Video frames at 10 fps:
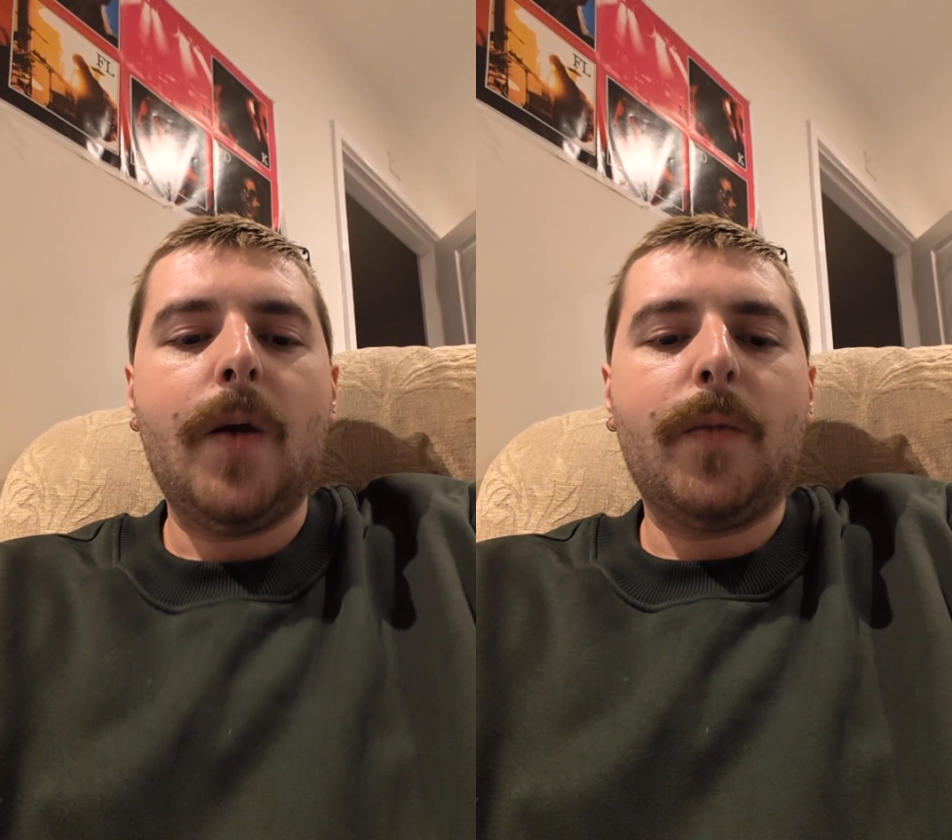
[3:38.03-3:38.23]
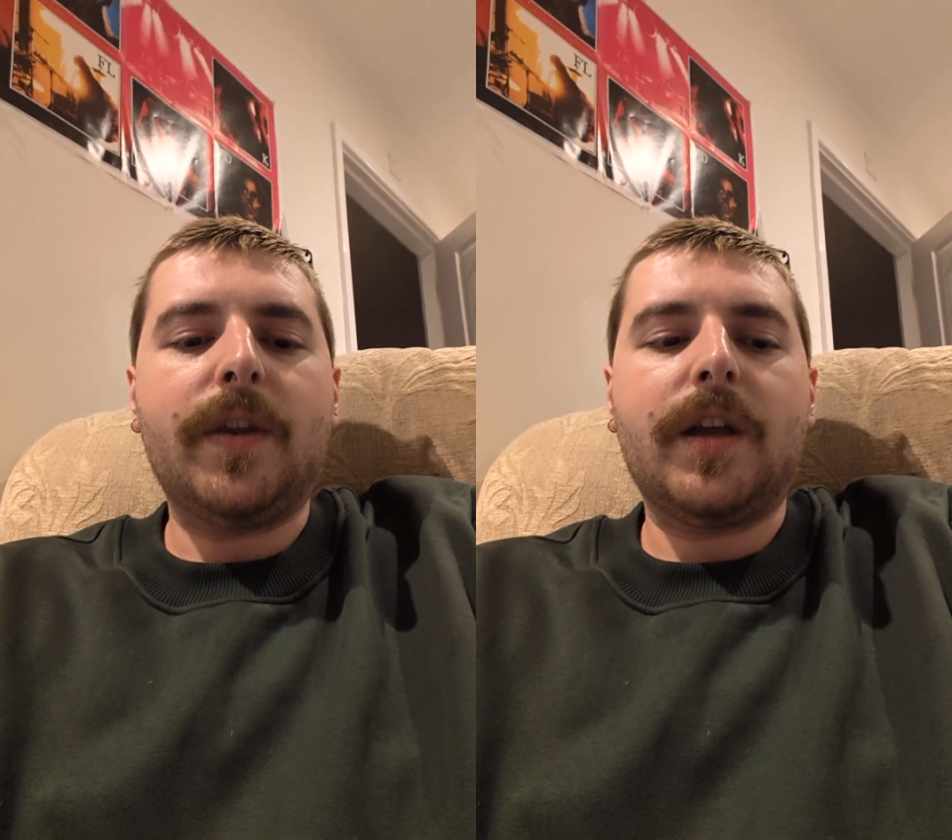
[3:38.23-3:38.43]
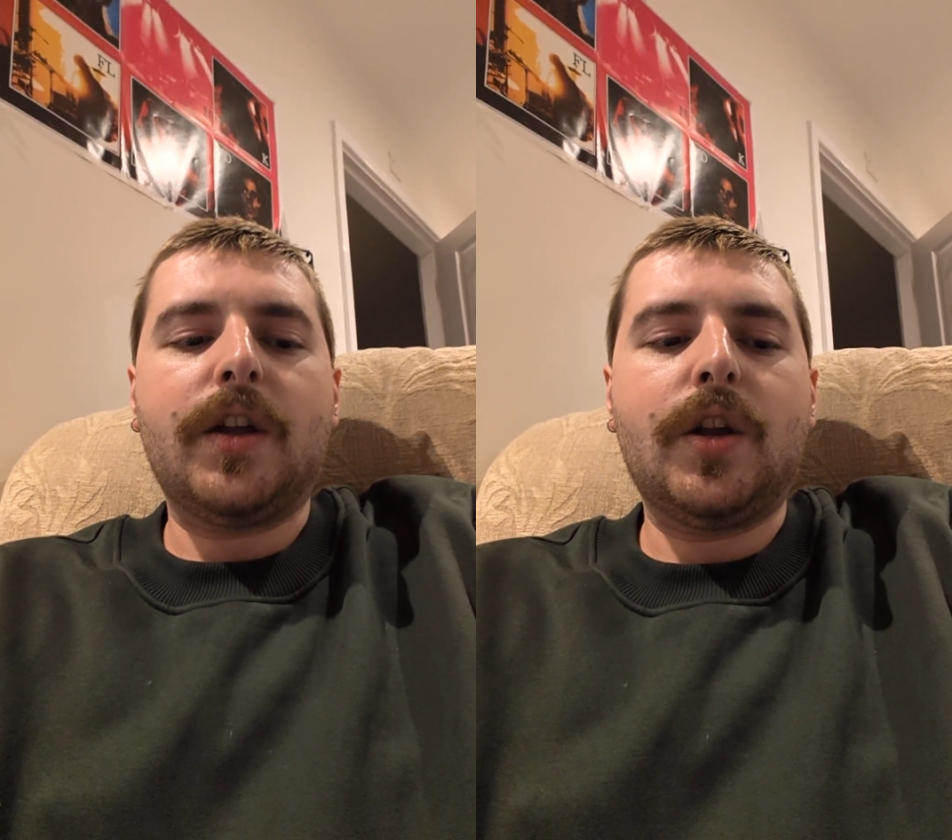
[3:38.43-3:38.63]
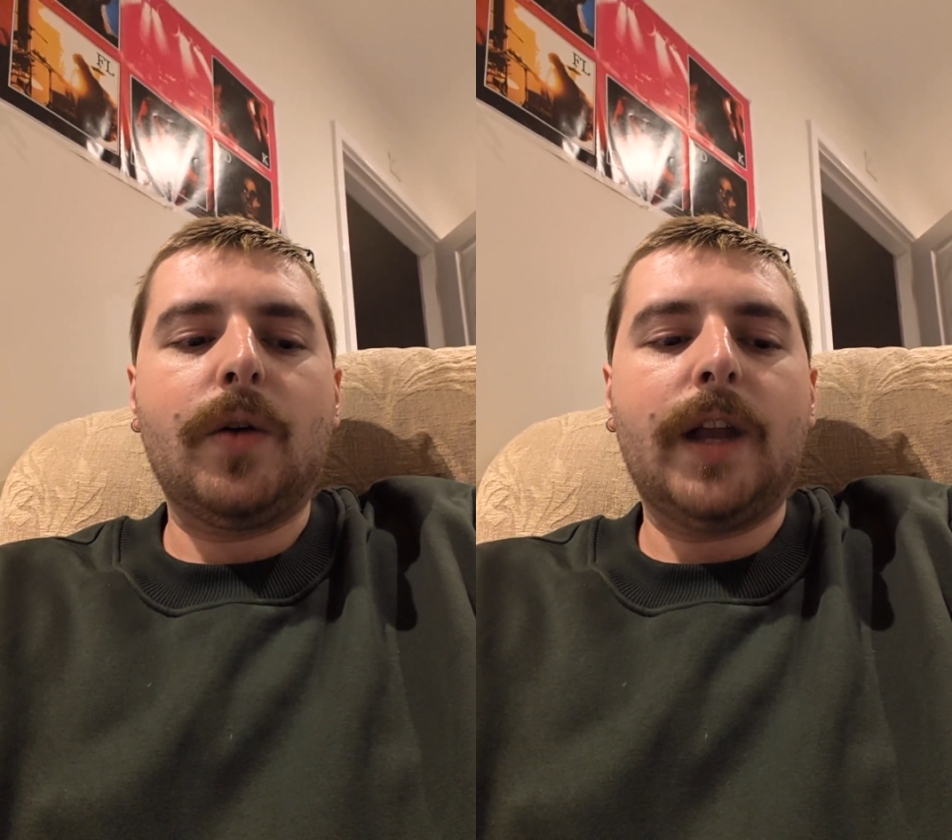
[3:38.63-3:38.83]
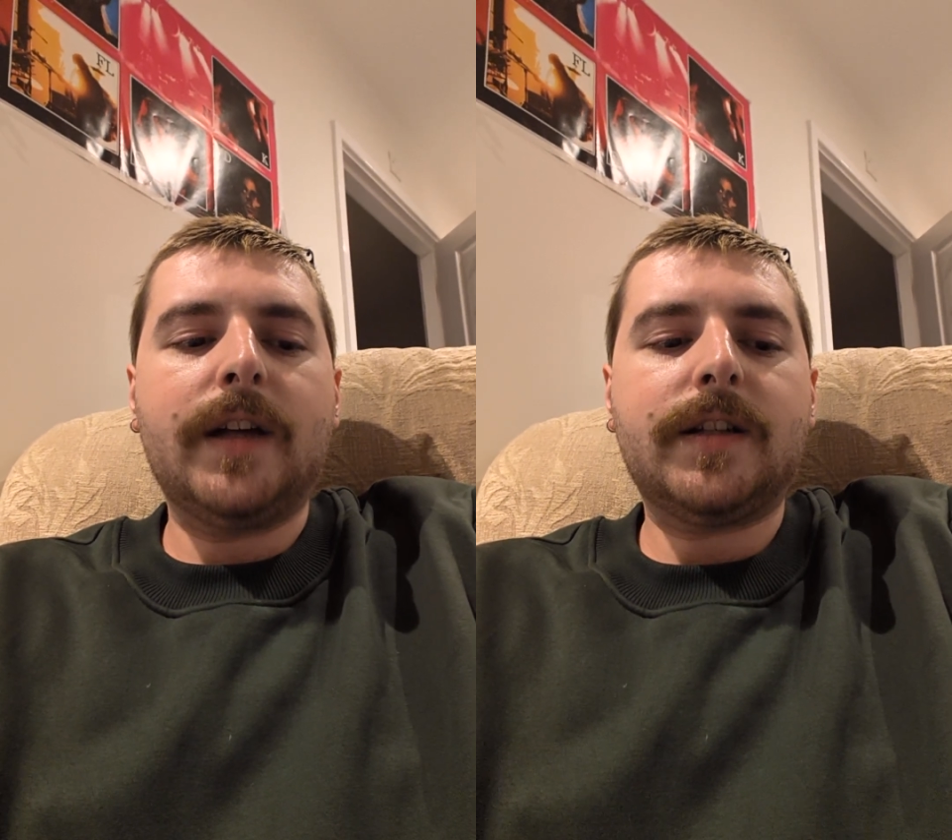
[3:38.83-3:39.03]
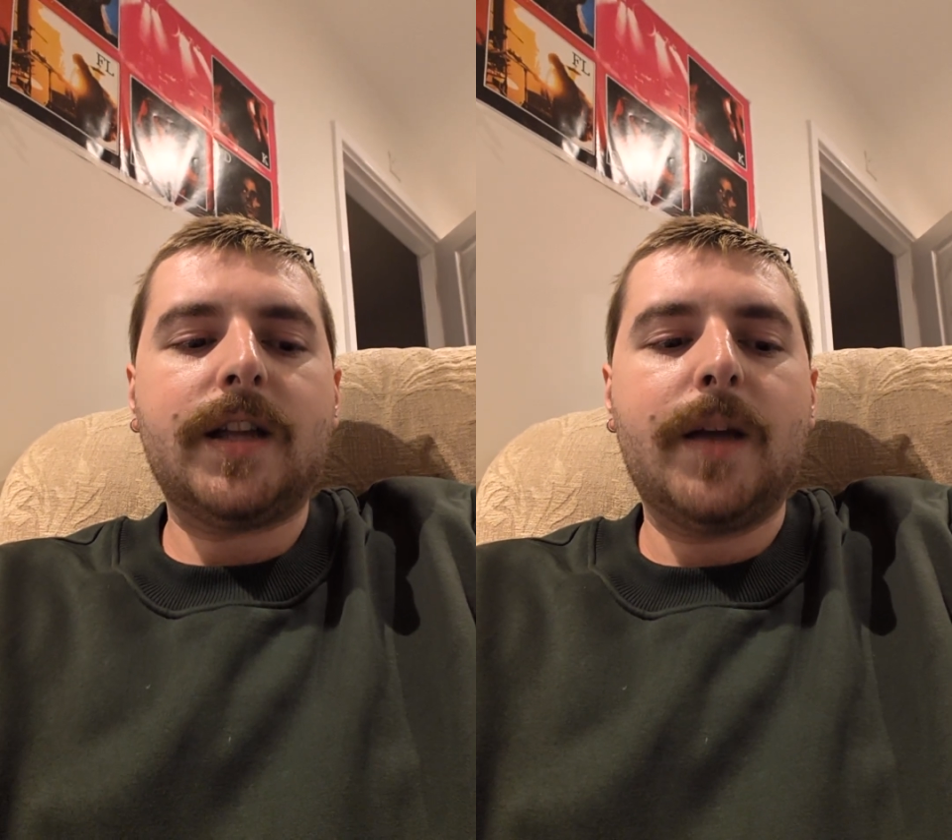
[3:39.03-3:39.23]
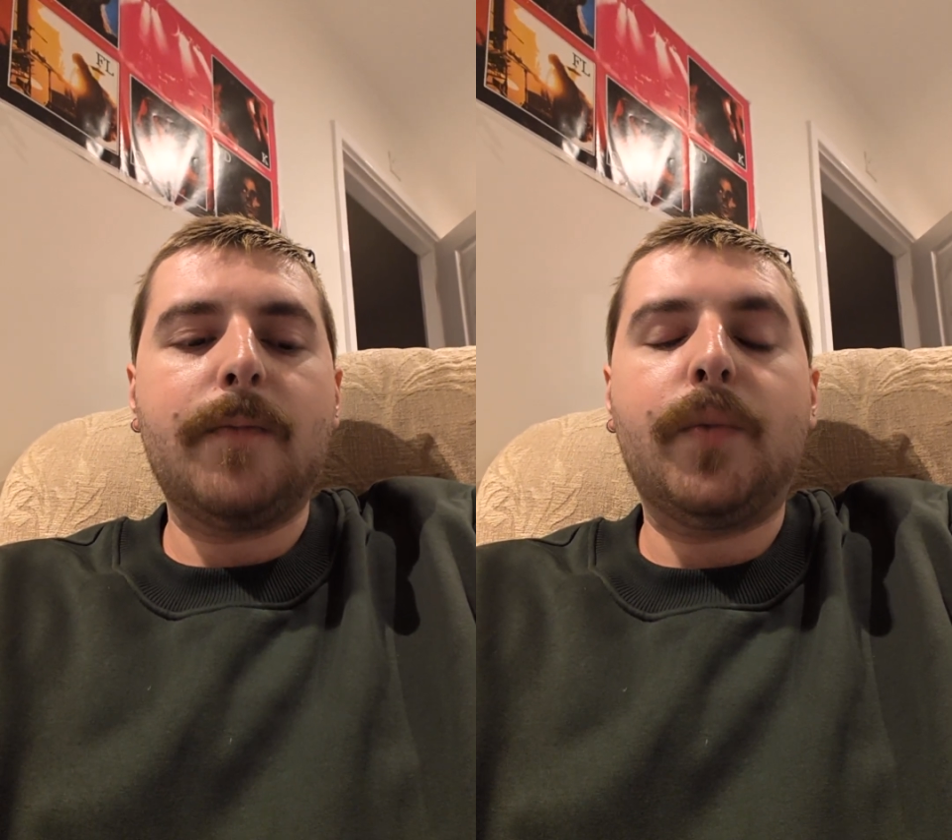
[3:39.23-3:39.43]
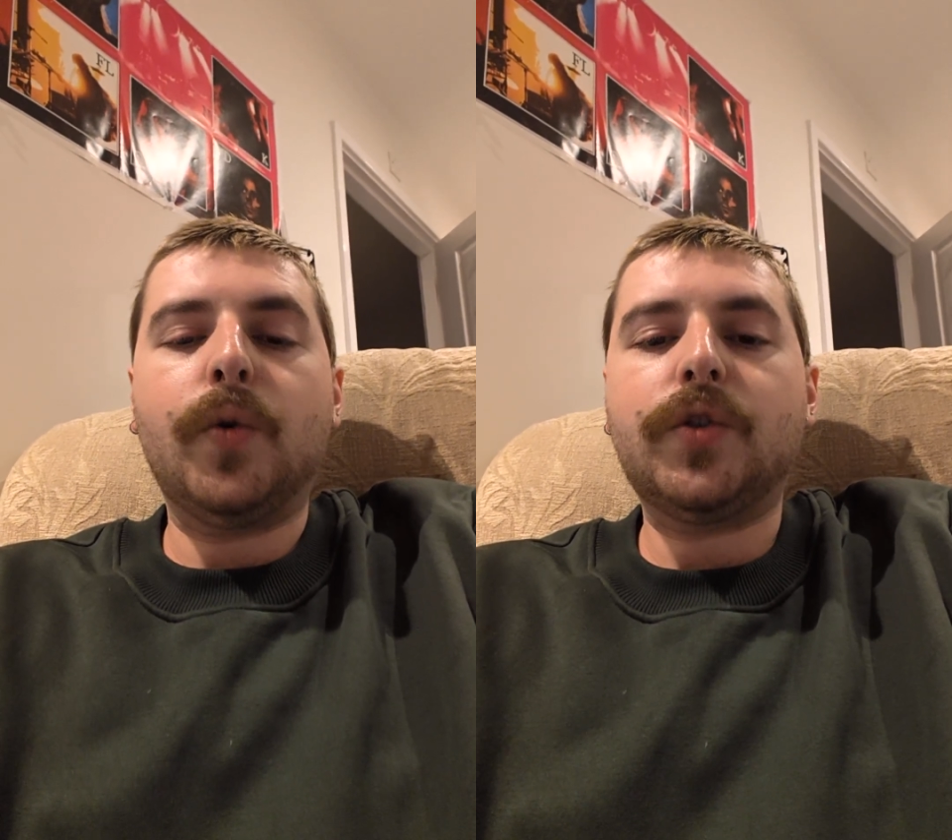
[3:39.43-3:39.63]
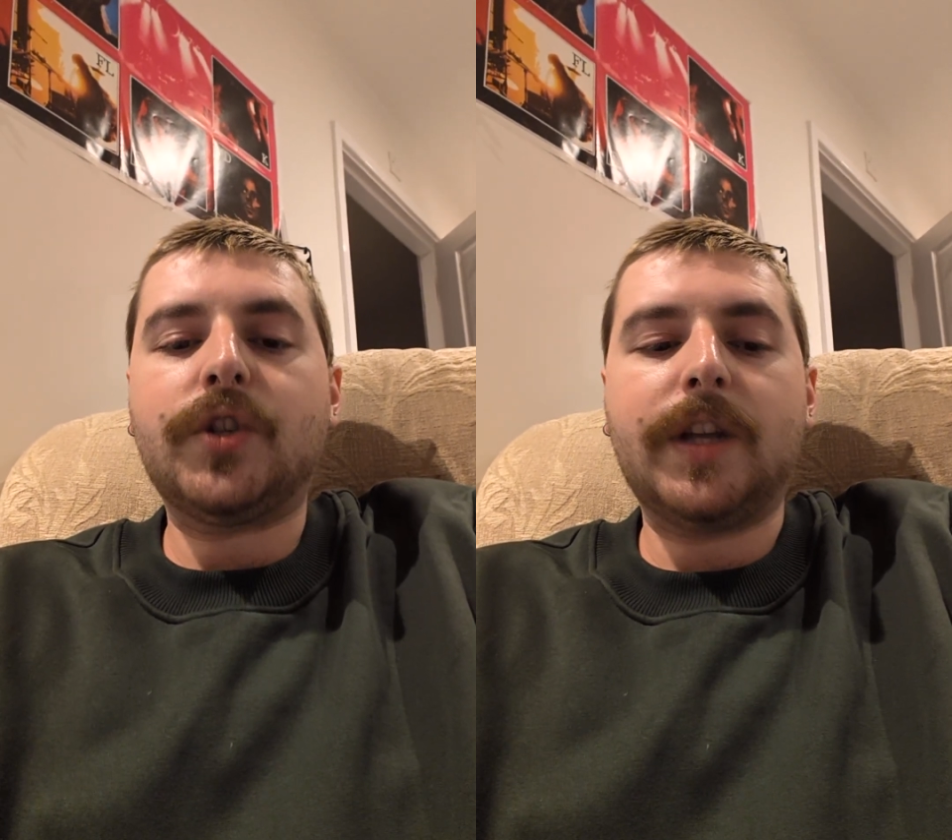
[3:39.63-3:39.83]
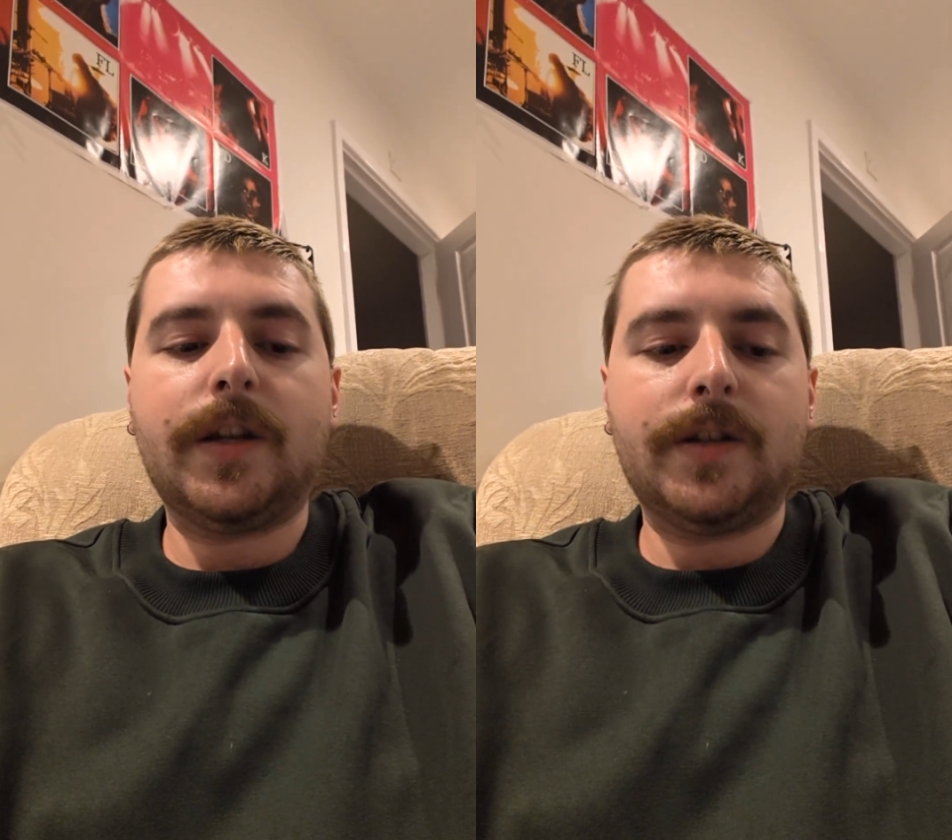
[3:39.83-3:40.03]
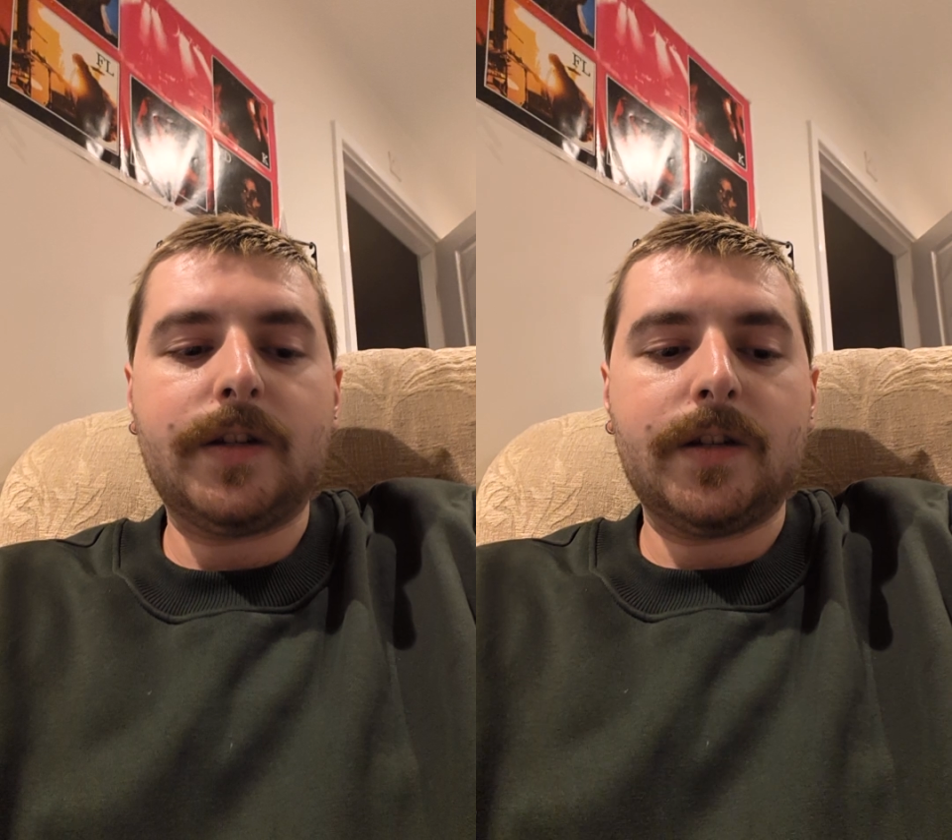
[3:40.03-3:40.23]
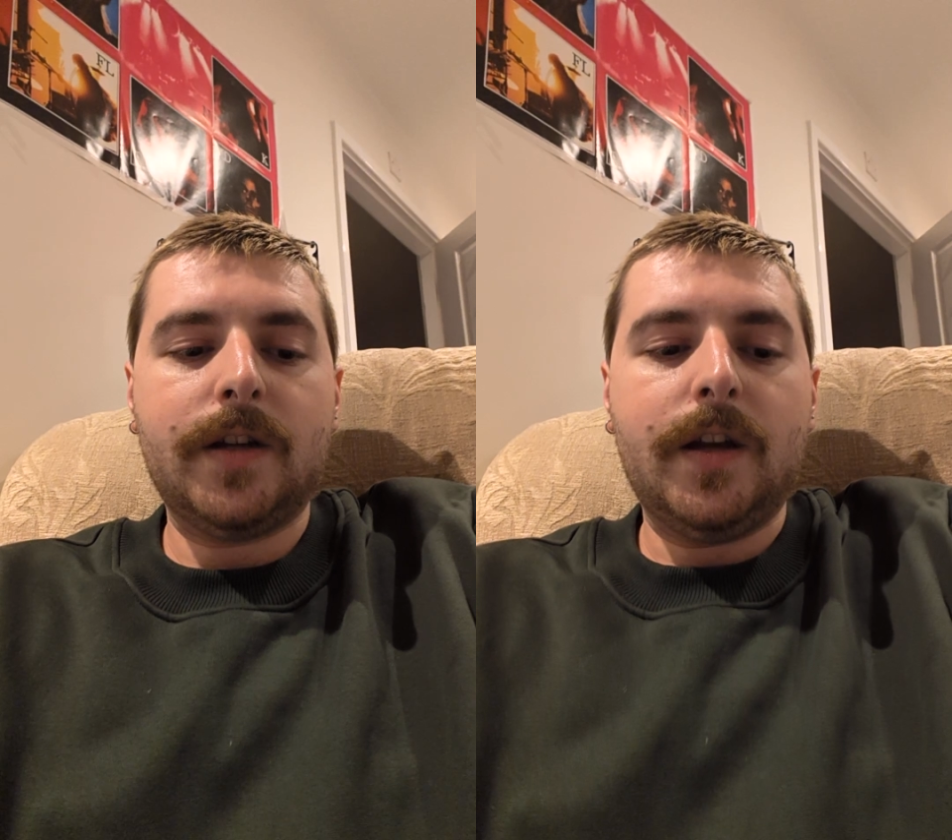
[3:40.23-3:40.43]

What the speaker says: but they are no less importunate.